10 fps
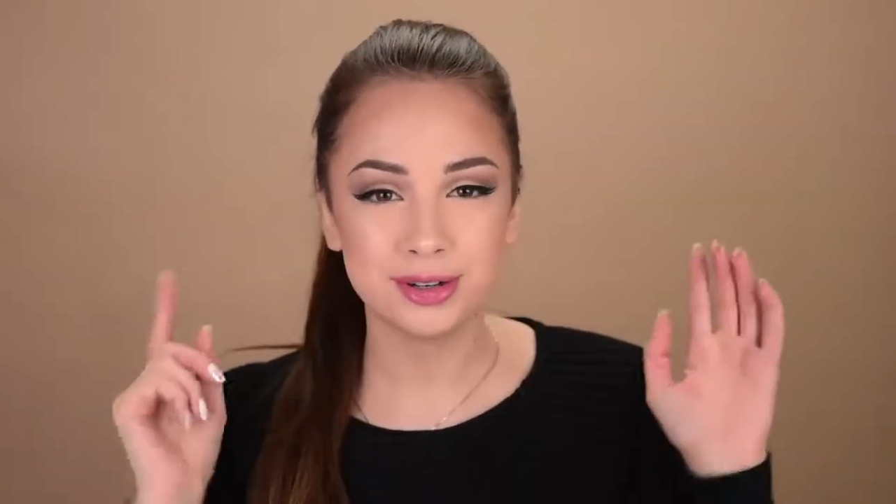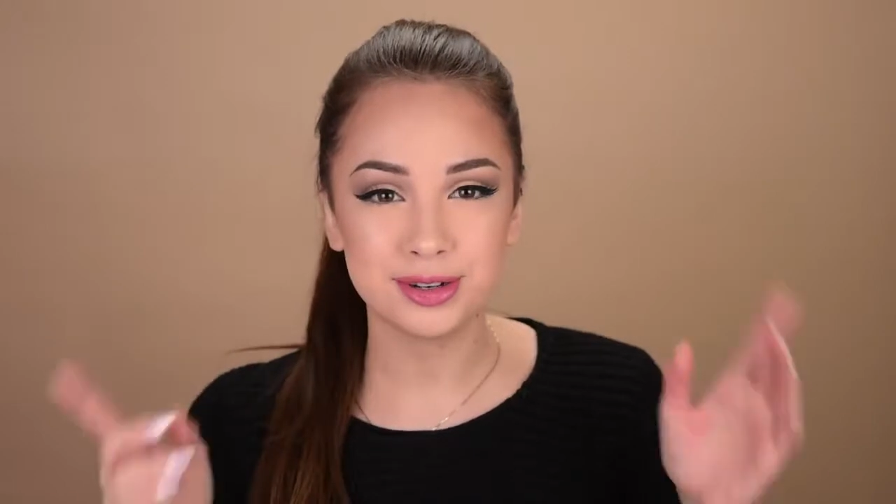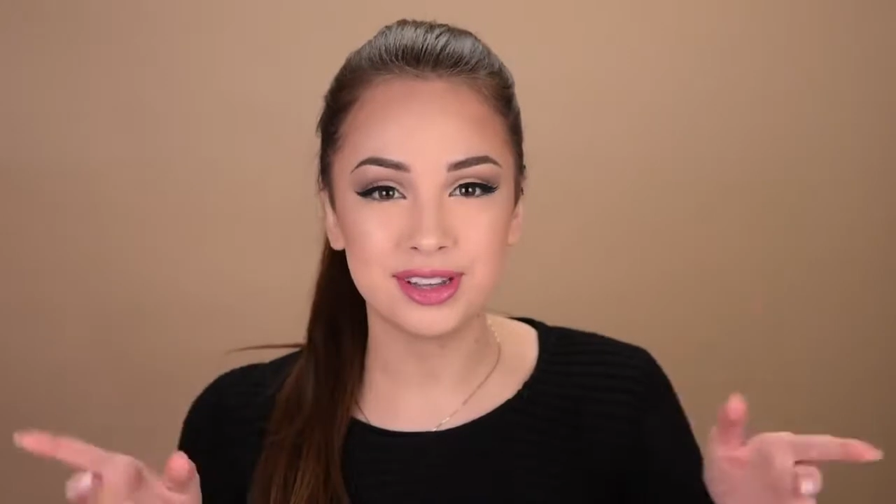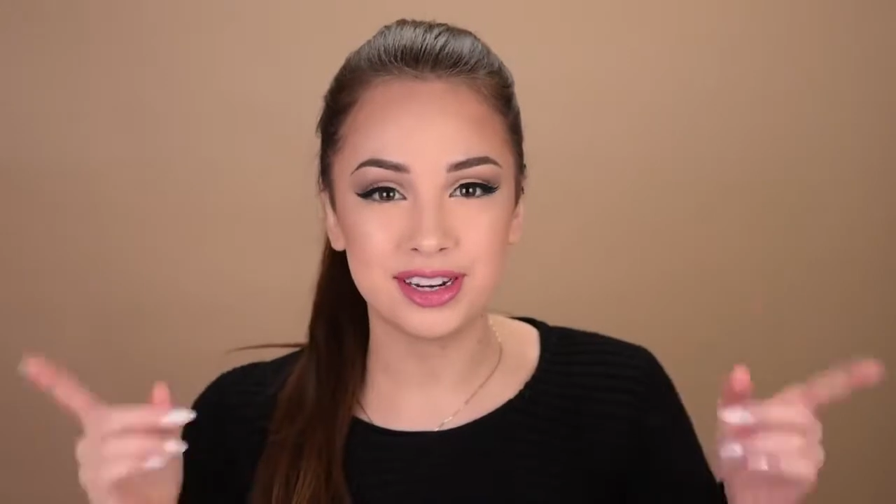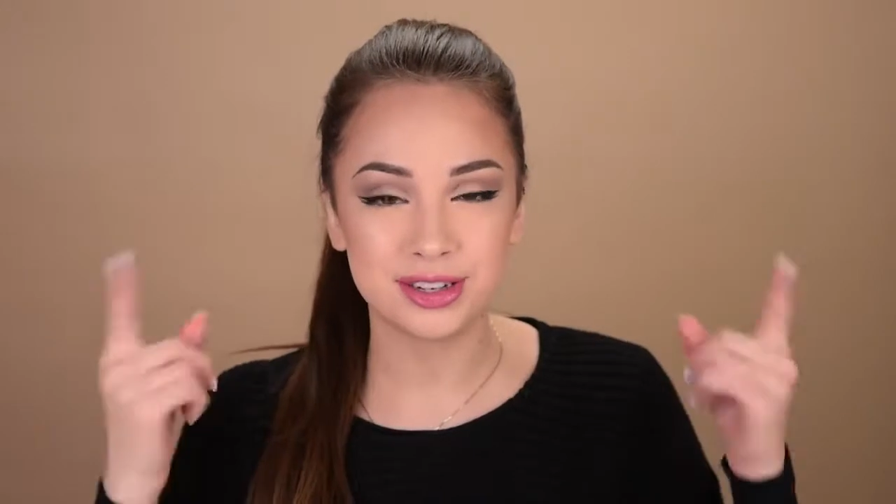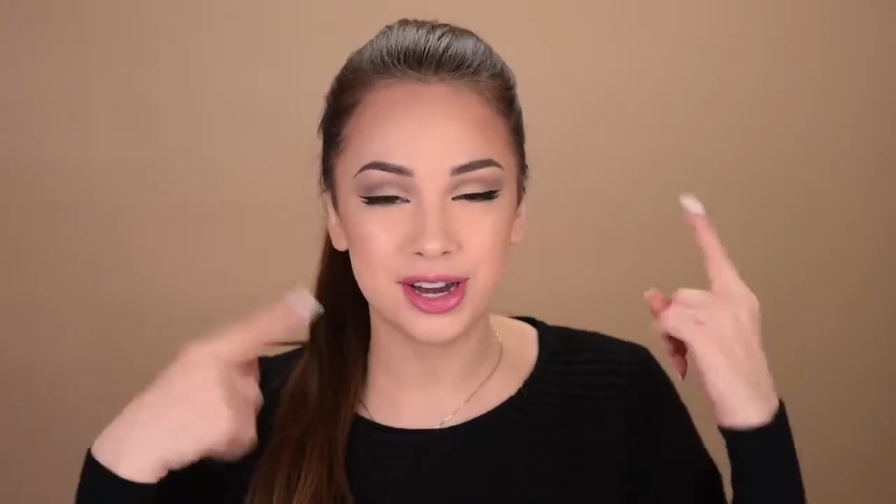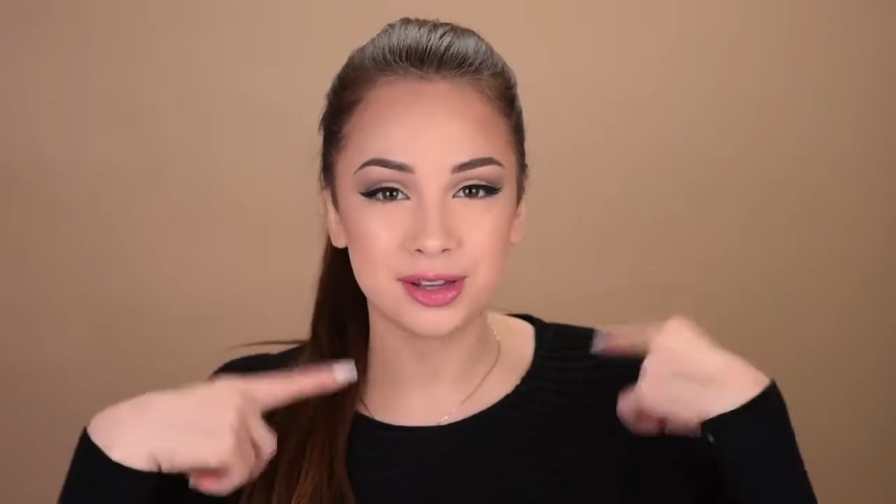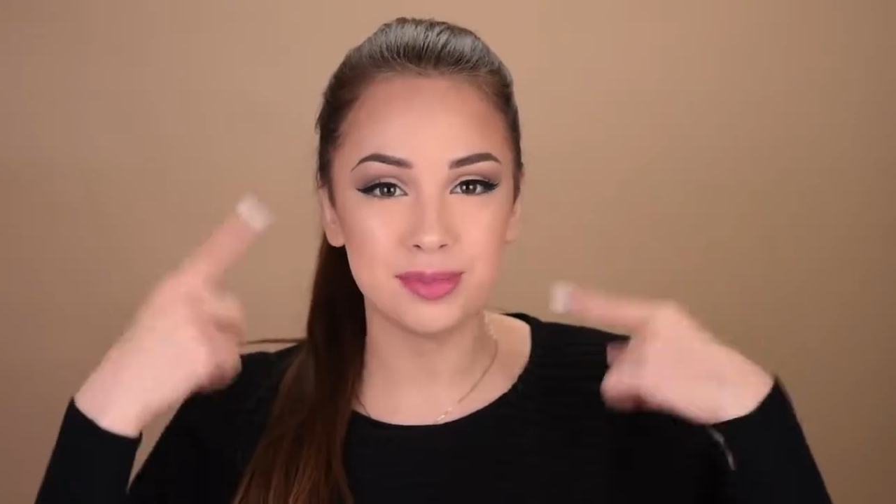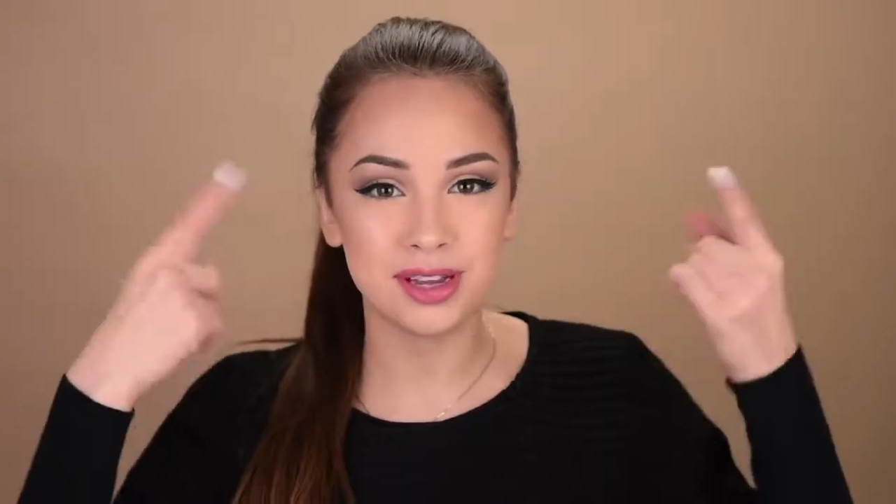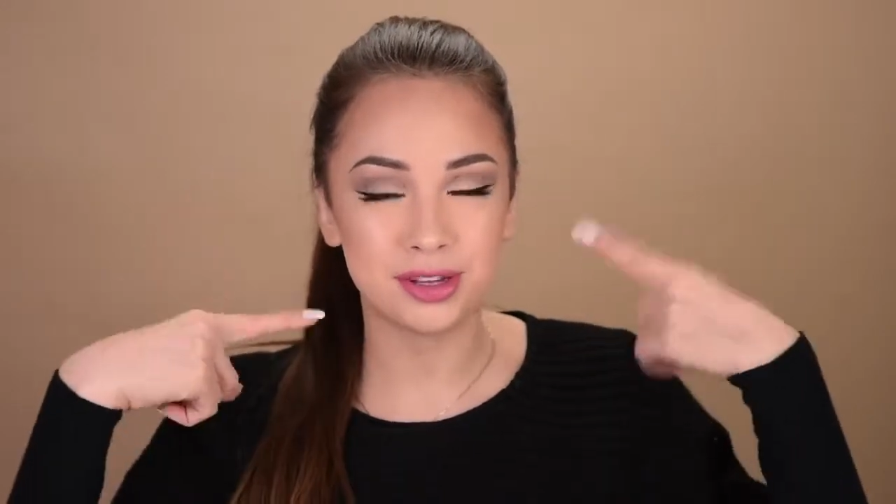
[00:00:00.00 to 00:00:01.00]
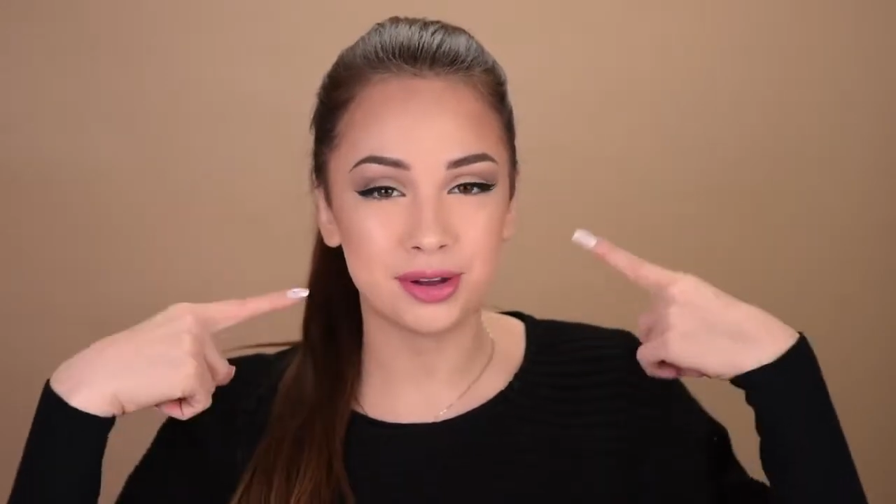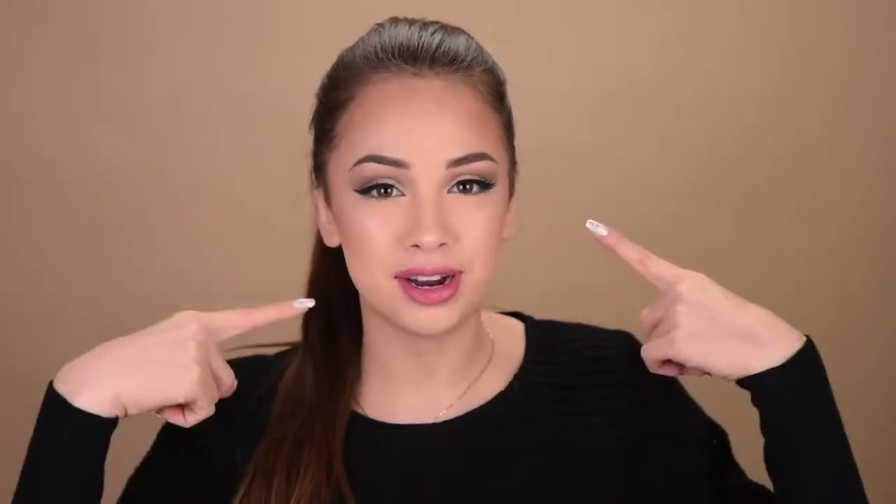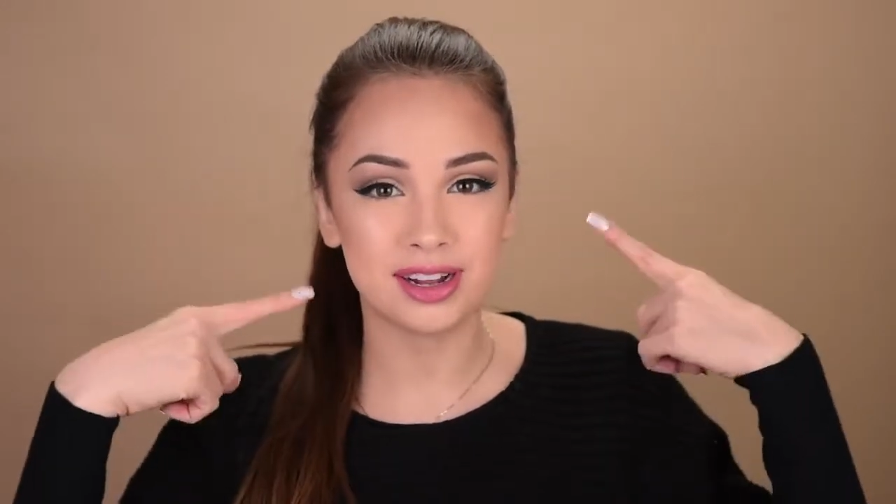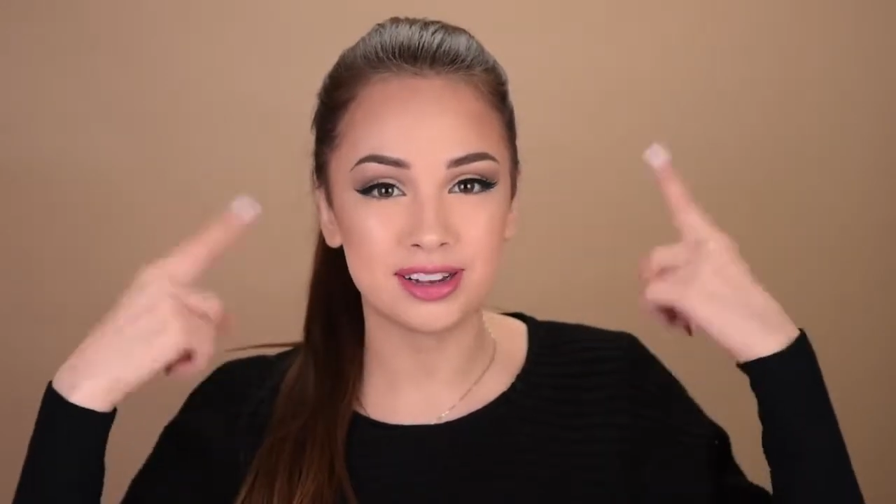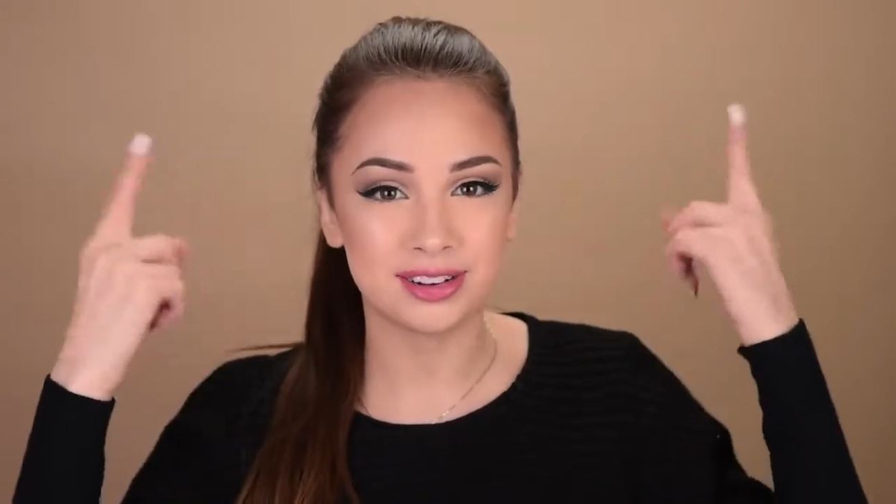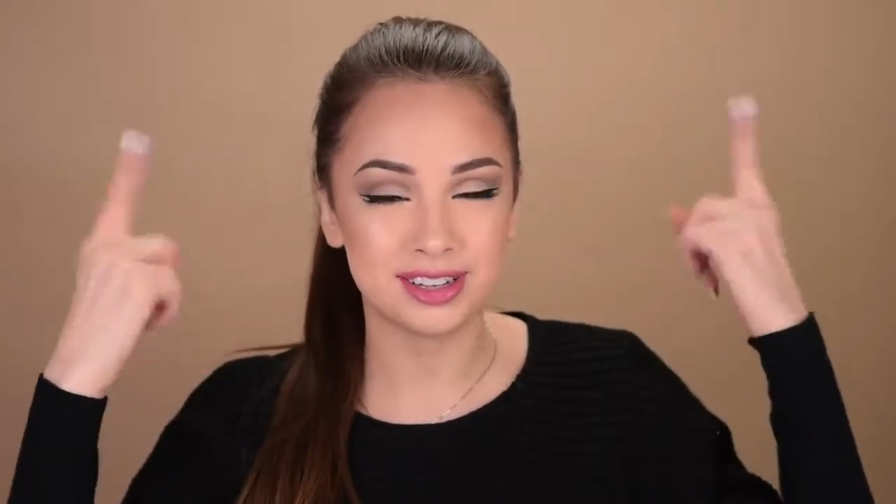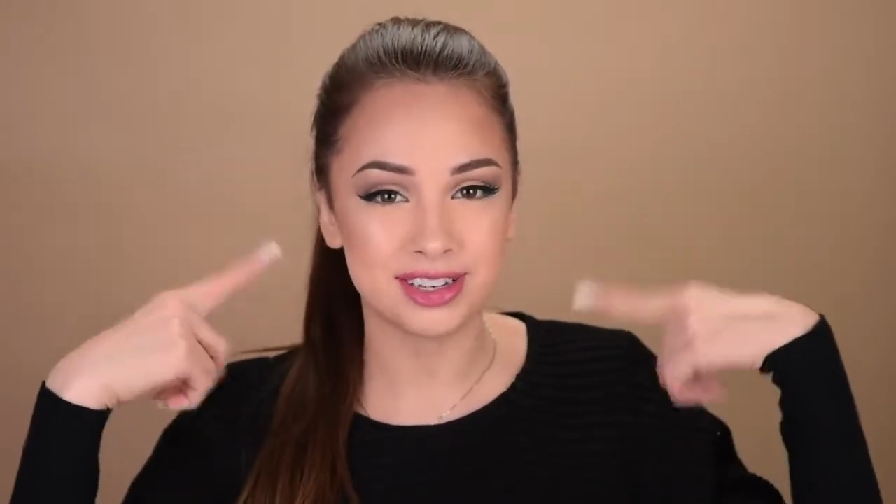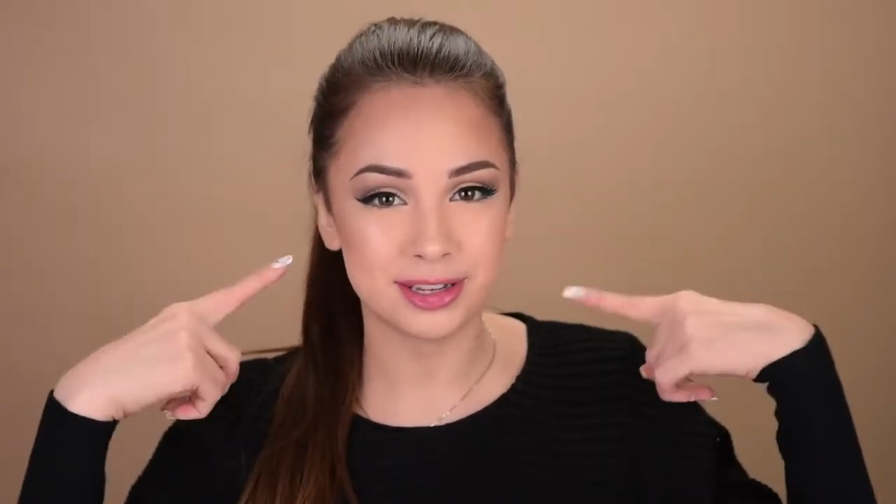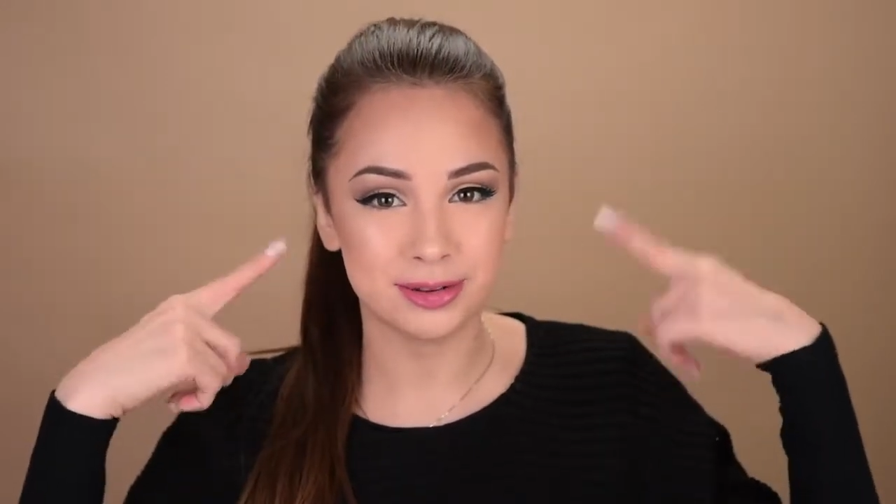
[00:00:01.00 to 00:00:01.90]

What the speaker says: Also, there is going to be a tutorial on this